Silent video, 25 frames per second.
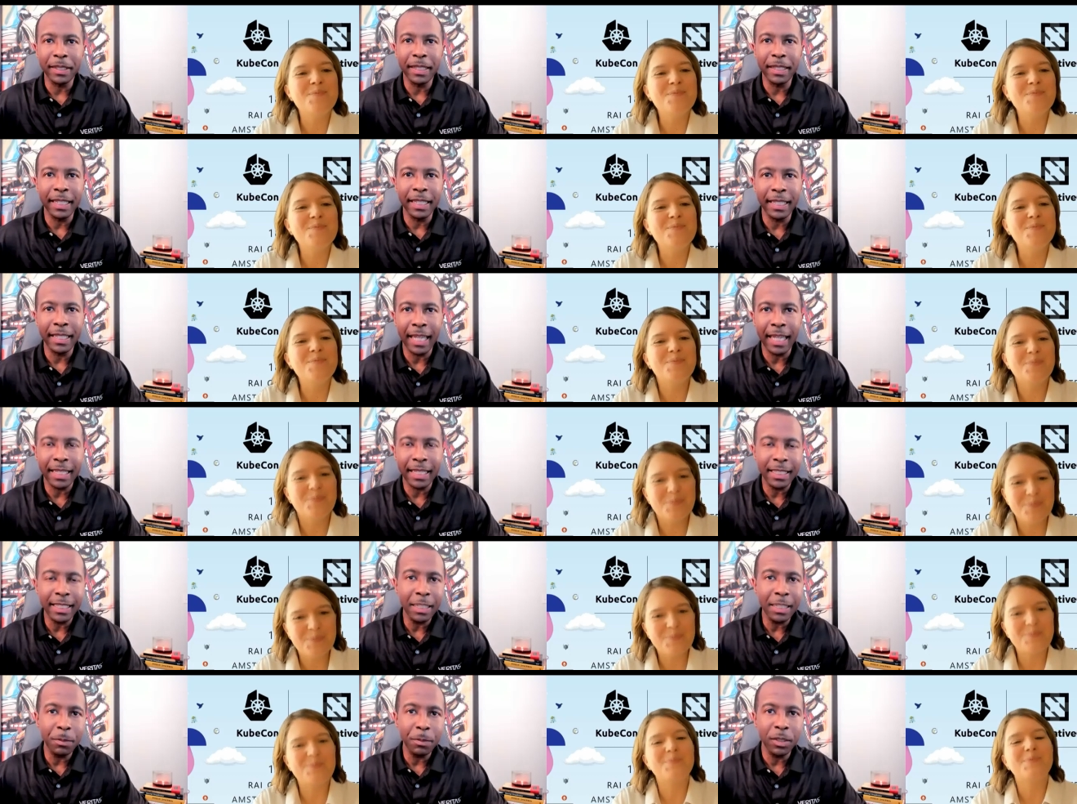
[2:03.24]
Speaker 1: And
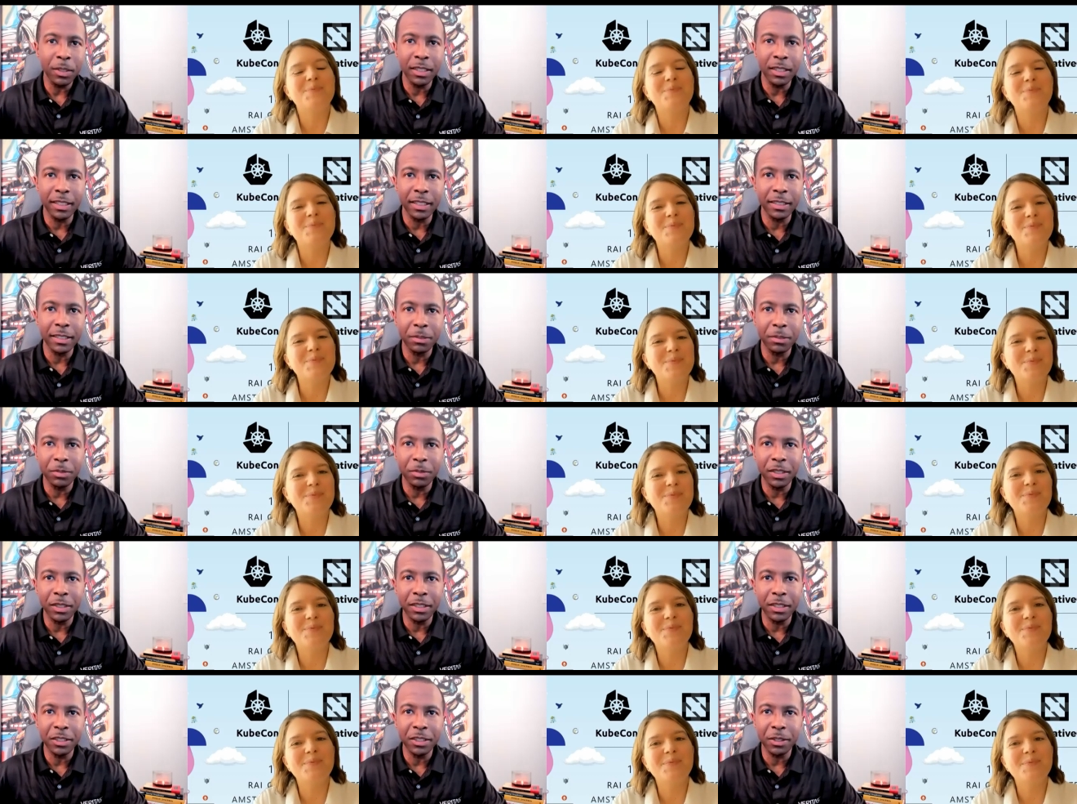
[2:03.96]
I think I'm going to get
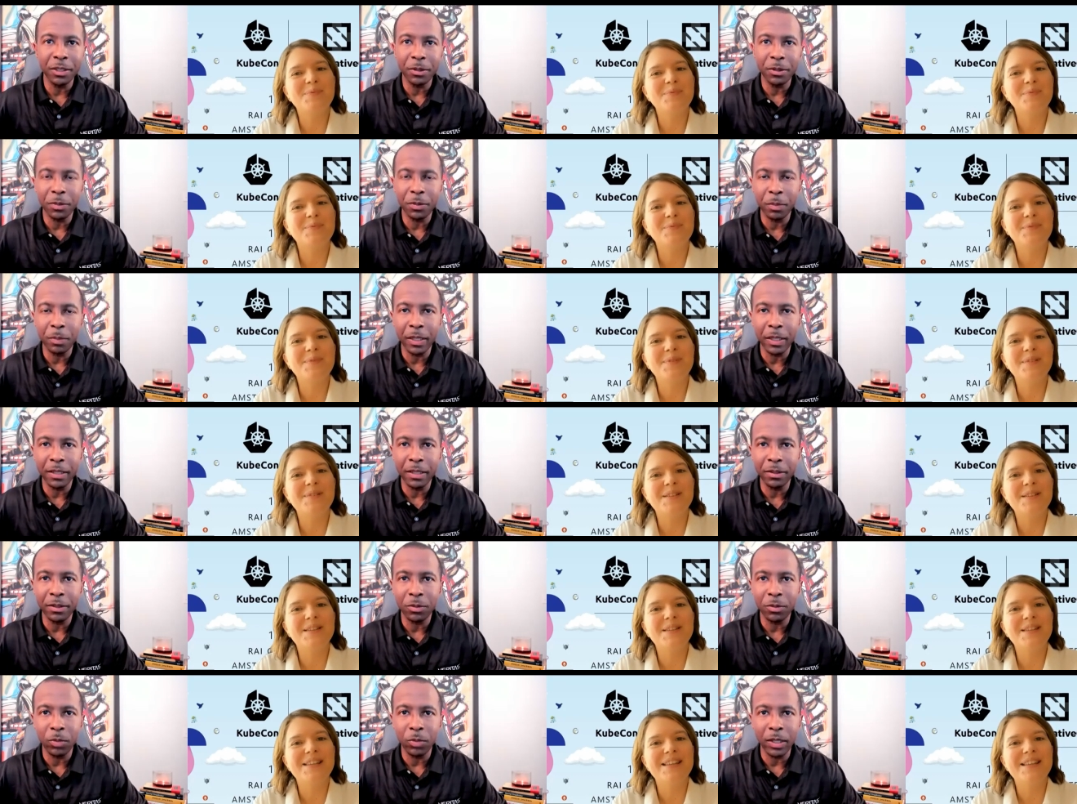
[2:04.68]
some T-shirts
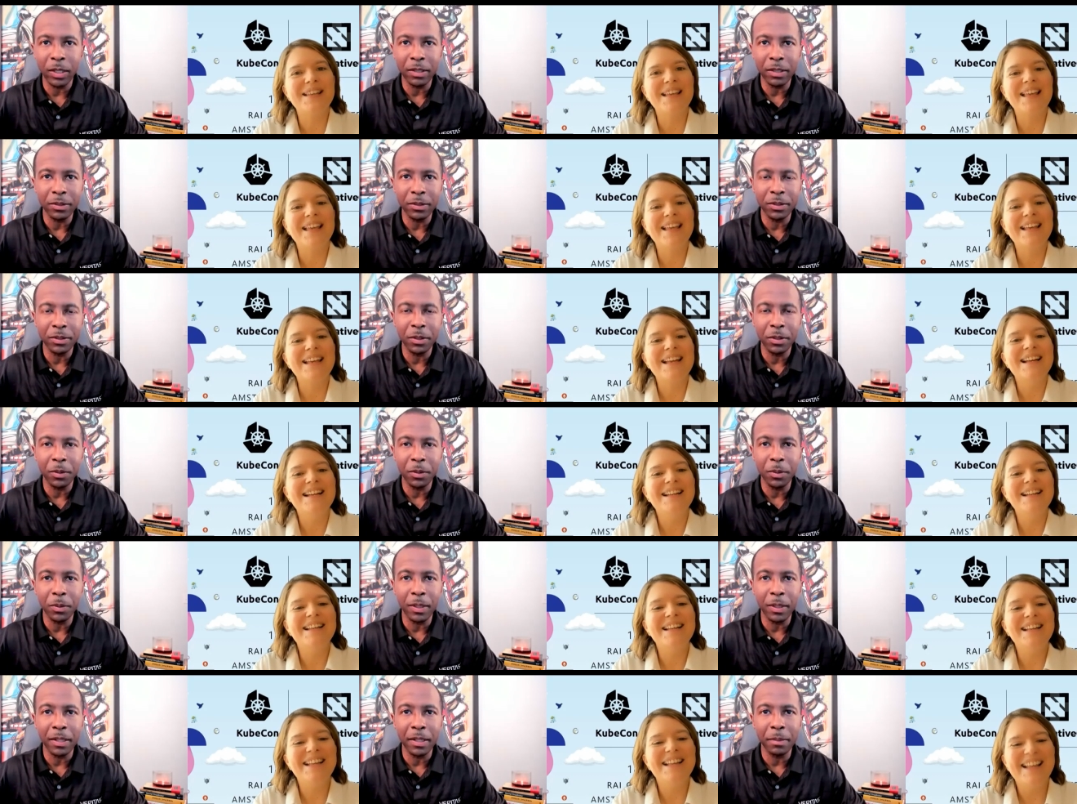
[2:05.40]
made as well.
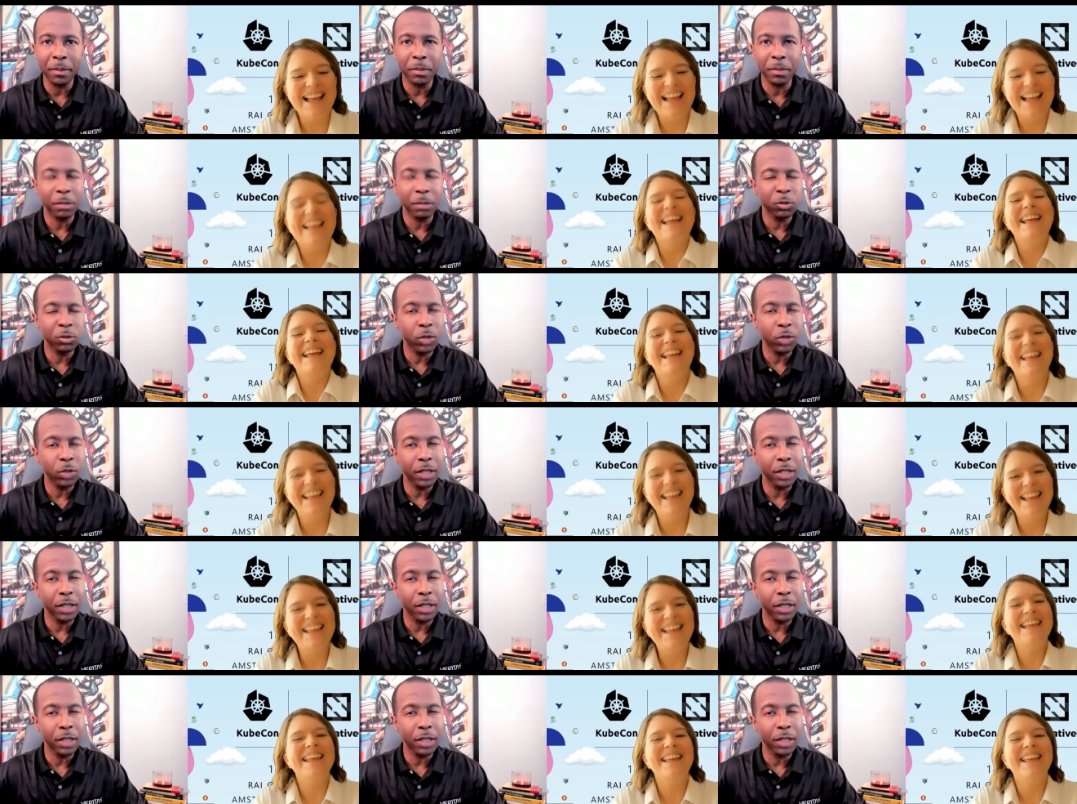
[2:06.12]
So um, I'm
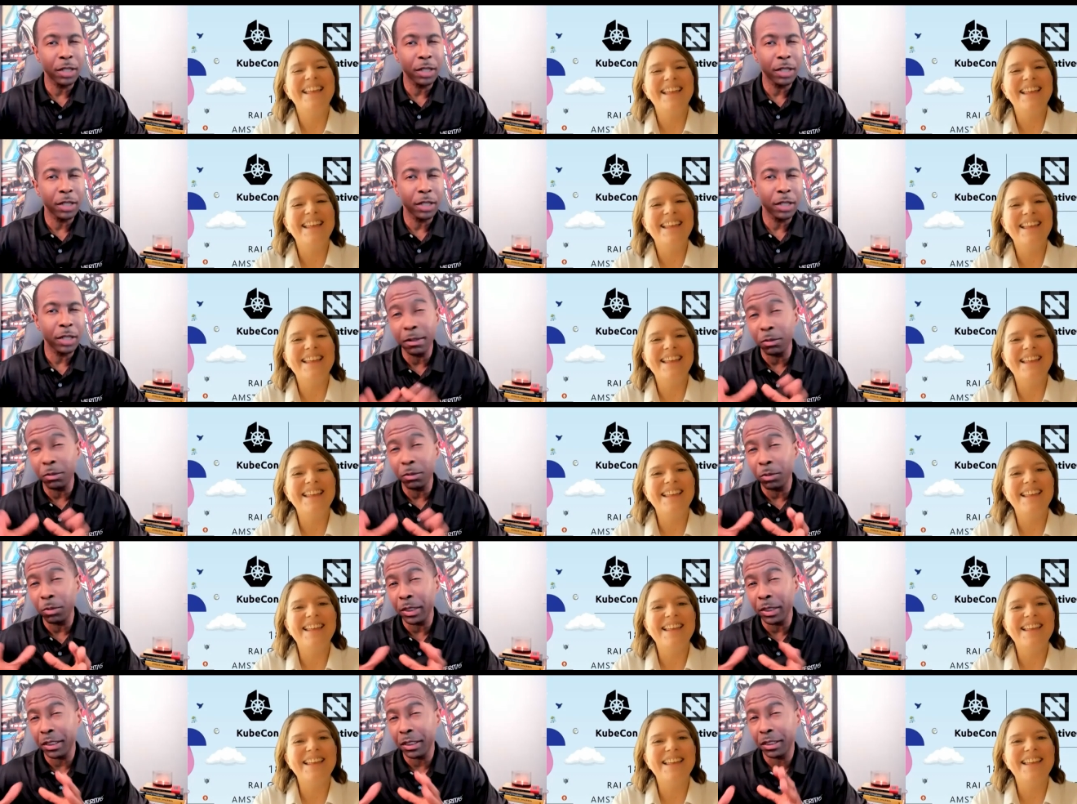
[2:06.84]
trying to figure
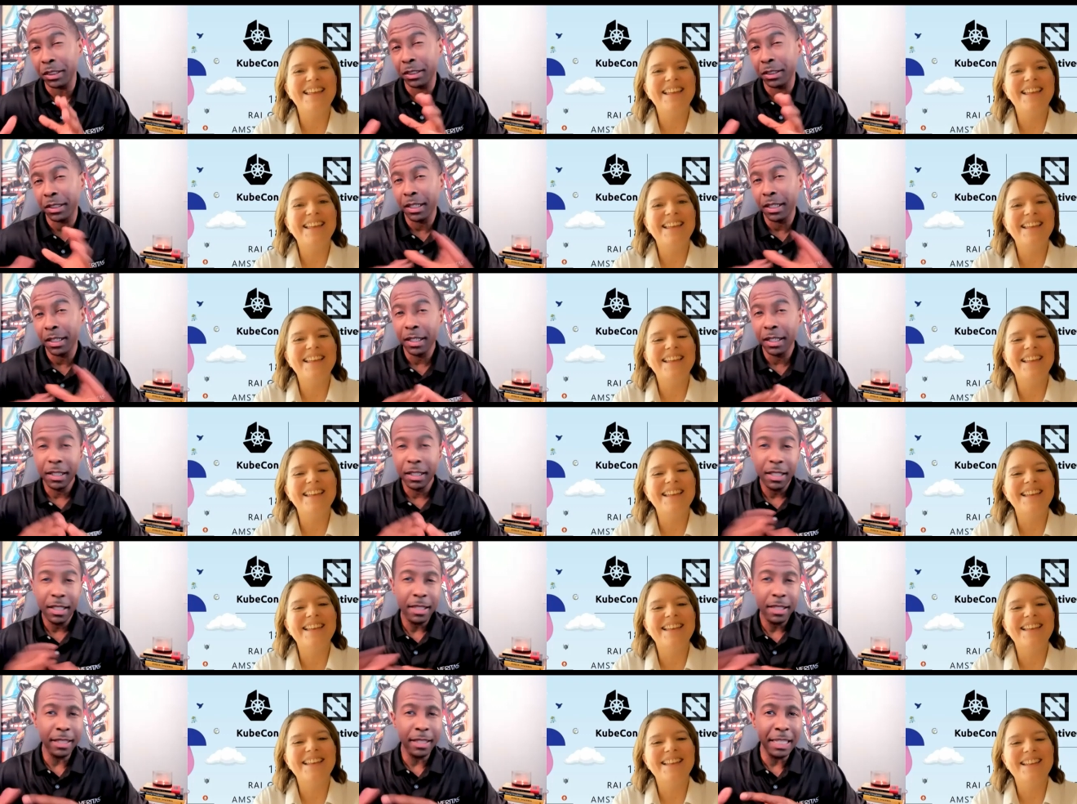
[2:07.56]
out which
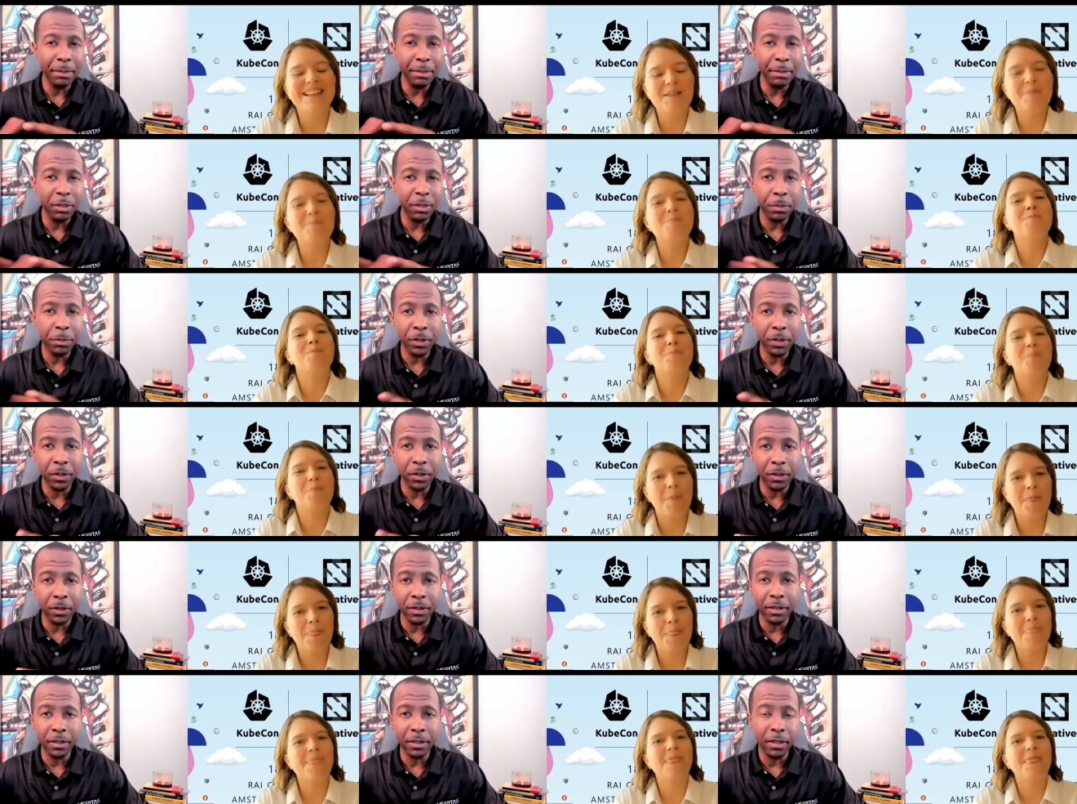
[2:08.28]
theme to
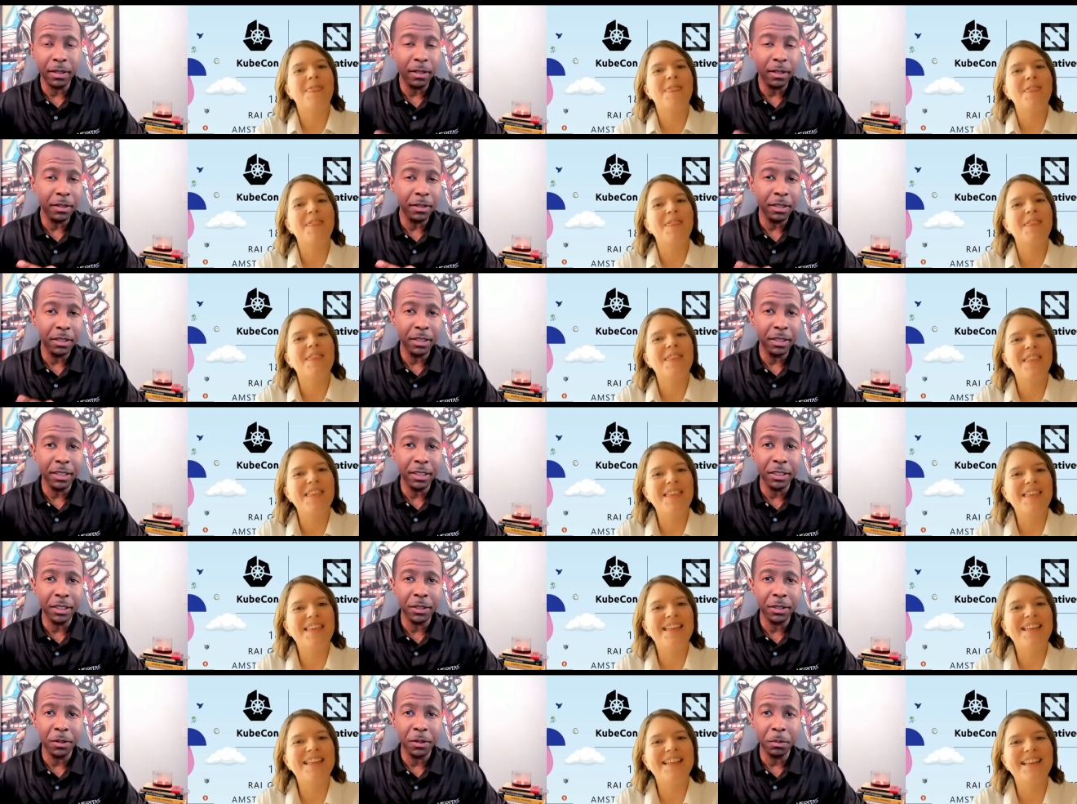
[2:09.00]
put on, on the
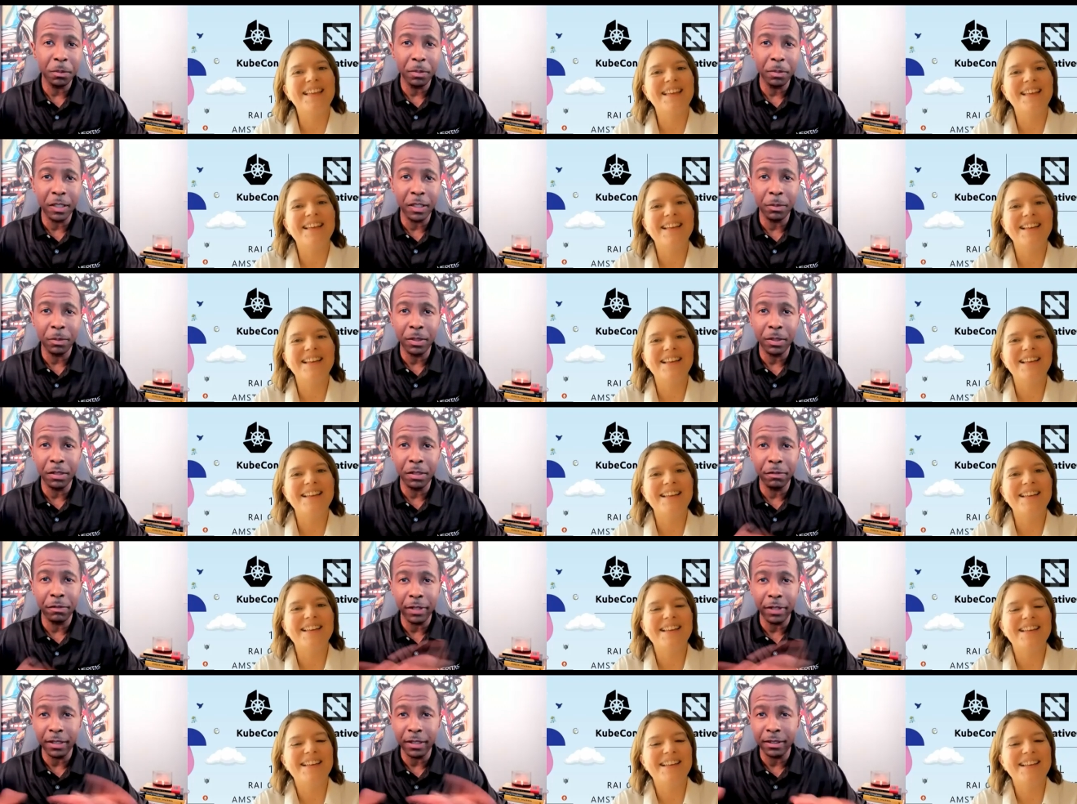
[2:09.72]
T-shirt.
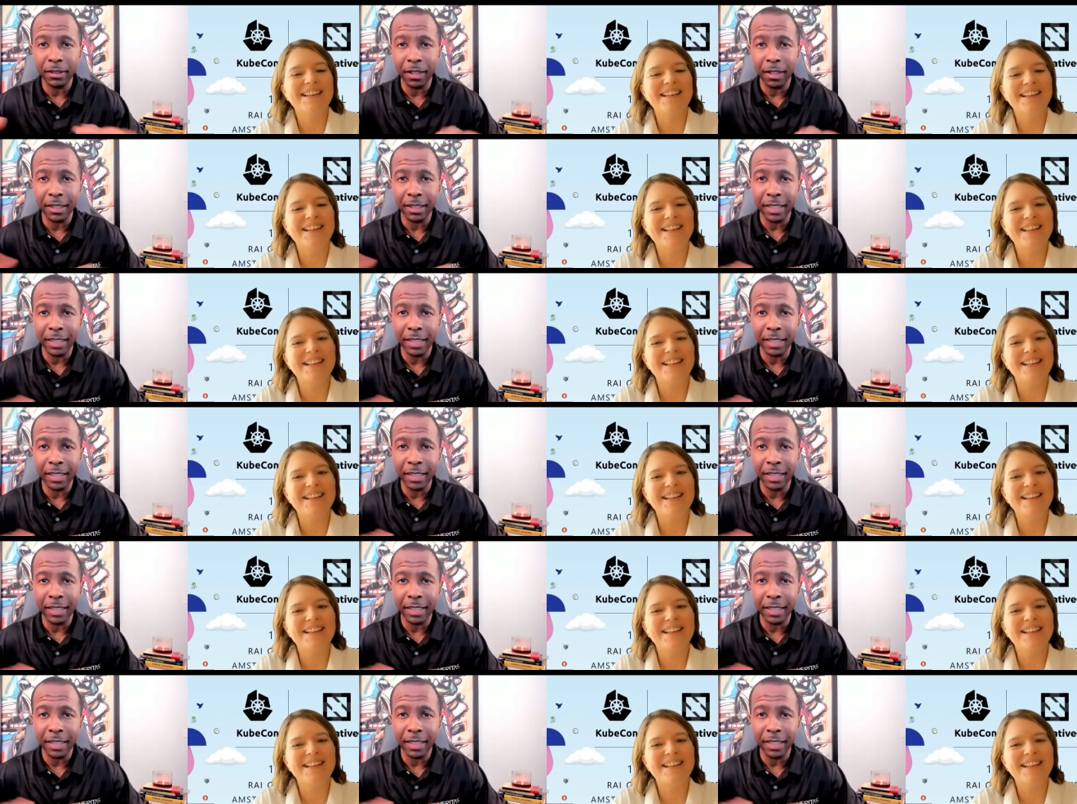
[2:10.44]
Maybe Veritas